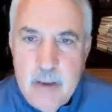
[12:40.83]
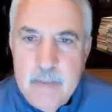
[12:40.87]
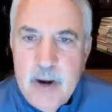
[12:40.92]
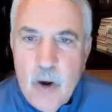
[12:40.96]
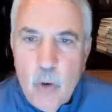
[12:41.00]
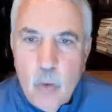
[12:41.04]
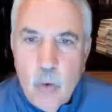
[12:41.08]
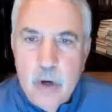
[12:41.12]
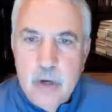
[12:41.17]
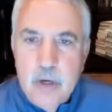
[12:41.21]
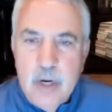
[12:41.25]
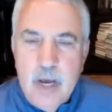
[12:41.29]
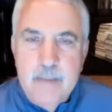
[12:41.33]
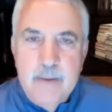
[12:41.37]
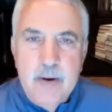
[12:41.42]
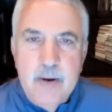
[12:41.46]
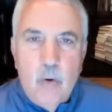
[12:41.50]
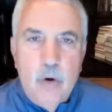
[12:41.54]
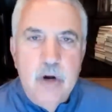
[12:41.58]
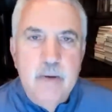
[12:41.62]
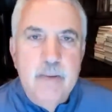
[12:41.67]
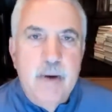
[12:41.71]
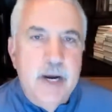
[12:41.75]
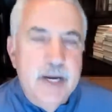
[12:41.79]
I'm not
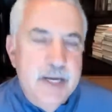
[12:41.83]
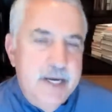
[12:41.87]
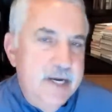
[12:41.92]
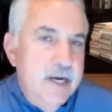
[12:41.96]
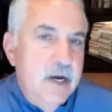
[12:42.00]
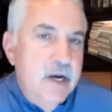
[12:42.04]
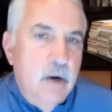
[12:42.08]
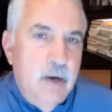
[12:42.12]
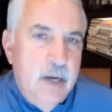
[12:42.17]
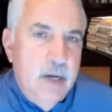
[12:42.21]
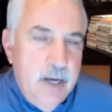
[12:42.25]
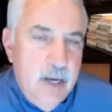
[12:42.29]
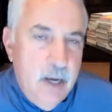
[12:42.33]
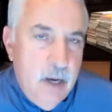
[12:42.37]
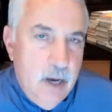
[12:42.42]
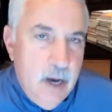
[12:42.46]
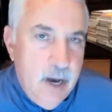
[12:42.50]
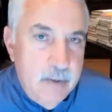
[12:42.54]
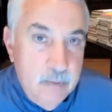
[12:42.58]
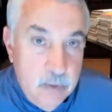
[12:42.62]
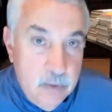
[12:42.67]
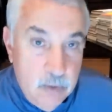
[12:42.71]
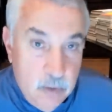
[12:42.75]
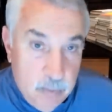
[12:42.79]
worried about here.
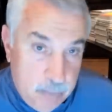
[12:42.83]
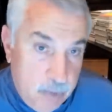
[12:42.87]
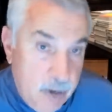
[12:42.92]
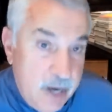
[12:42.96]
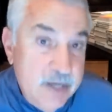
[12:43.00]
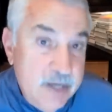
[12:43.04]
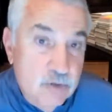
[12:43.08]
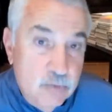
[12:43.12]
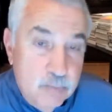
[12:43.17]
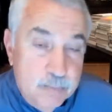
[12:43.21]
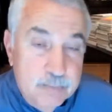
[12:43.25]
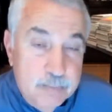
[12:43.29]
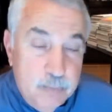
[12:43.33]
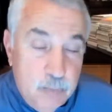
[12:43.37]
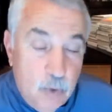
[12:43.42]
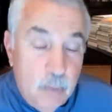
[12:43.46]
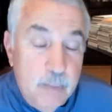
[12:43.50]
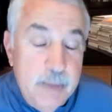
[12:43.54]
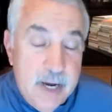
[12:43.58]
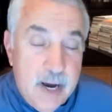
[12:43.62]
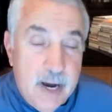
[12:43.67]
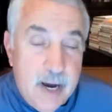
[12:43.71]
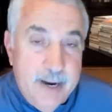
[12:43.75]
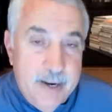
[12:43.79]
The price will
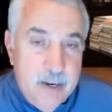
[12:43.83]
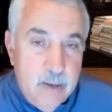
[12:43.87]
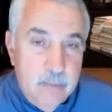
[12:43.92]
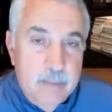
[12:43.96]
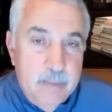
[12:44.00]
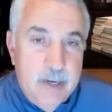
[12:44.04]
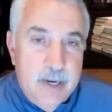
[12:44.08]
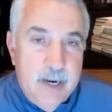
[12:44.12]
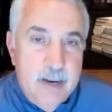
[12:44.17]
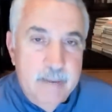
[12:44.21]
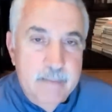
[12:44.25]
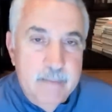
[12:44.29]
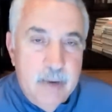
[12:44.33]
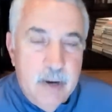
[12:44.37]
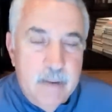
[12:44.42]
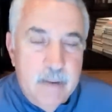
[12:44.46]
be higher, but I'm